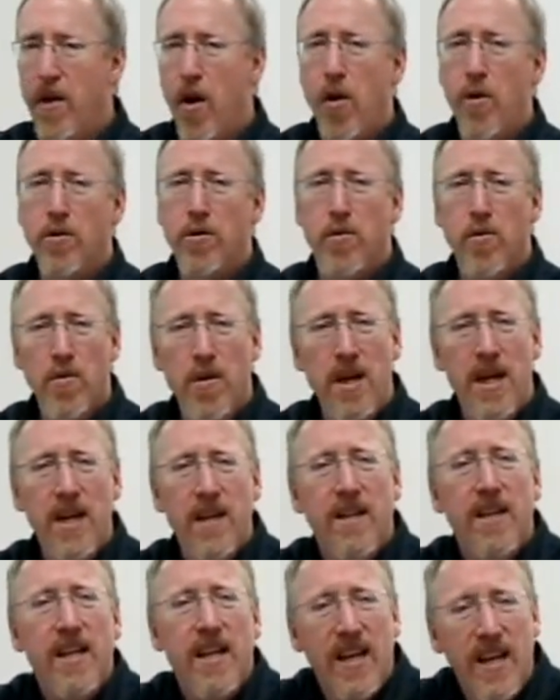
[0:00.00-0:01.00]
those who
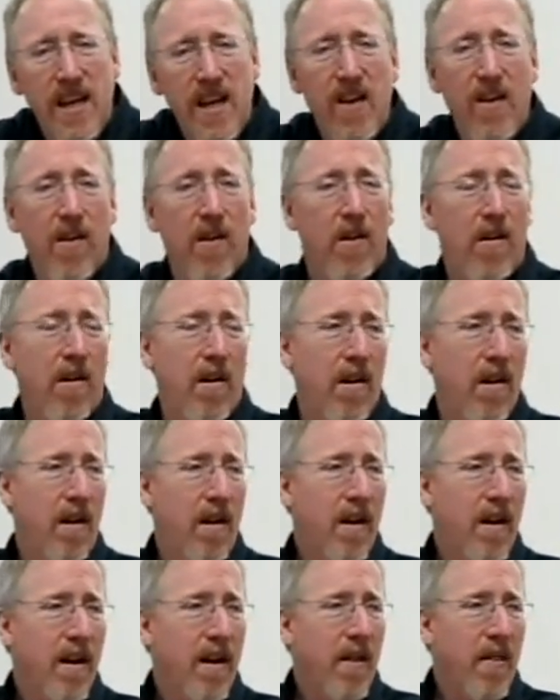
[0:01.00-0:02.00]
need to hear
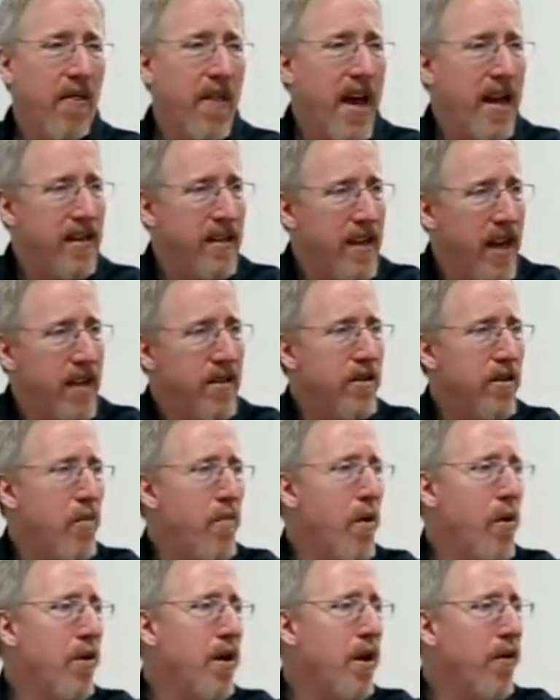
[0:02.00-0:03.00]
that
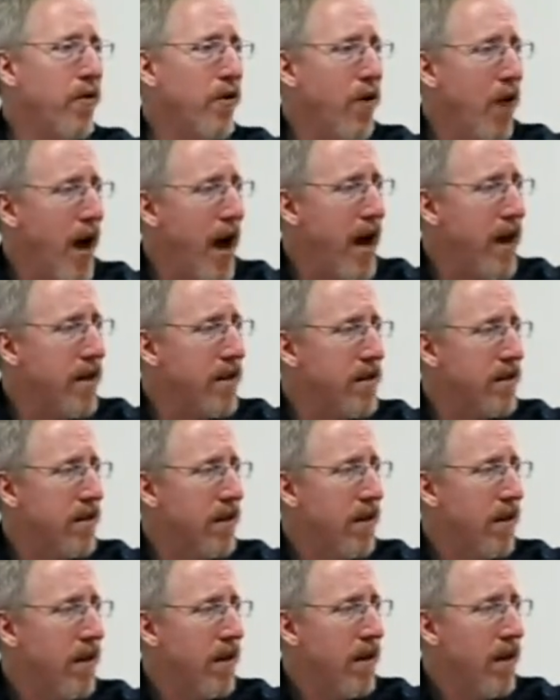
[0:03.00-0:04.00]
testimony of grace.